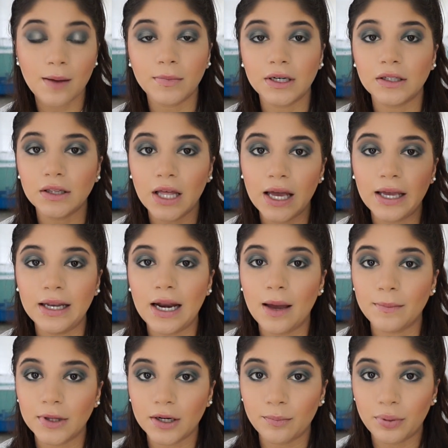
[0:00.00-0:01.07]
I'm gonna line,
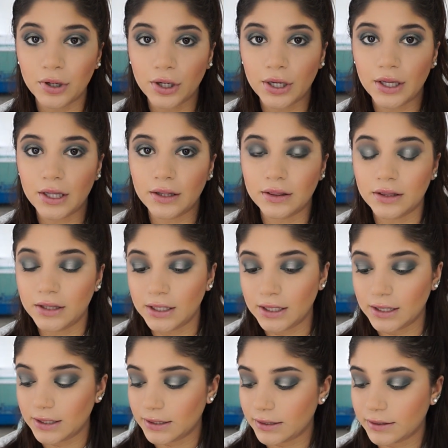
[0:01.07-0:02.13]
I'm gonna put
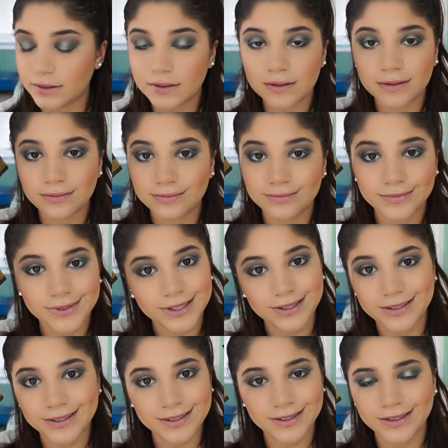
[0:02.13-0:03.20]
these
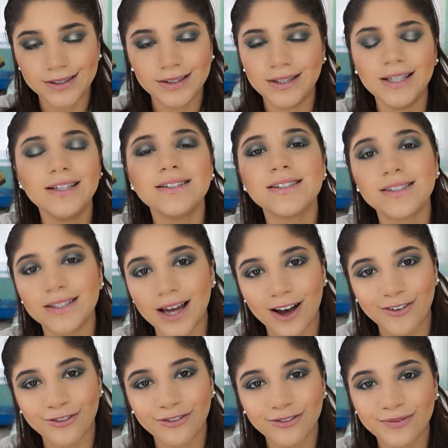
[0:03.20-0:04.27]

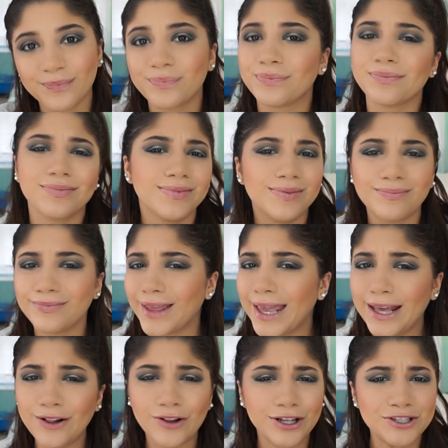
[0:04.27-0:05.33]
stuff.
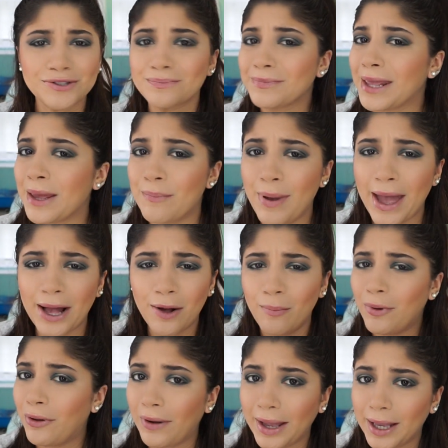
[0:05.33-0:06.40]
English,
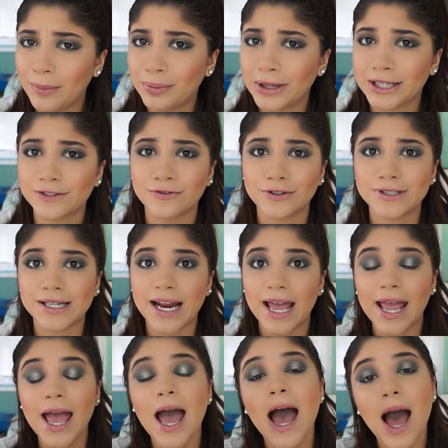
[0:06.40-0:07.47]
impeccable, A+ for
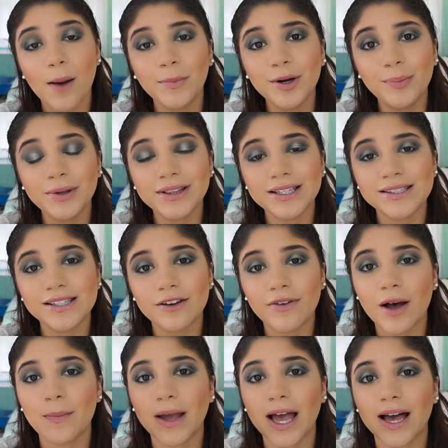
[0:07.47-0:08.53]
today. I'm gonna put this stuff
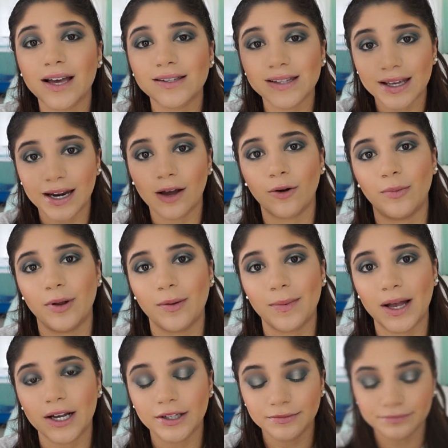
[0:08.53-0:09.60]
on my eyes and I'll be right
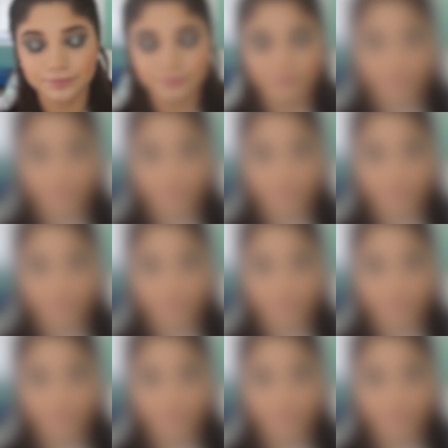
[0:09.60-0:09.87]
back.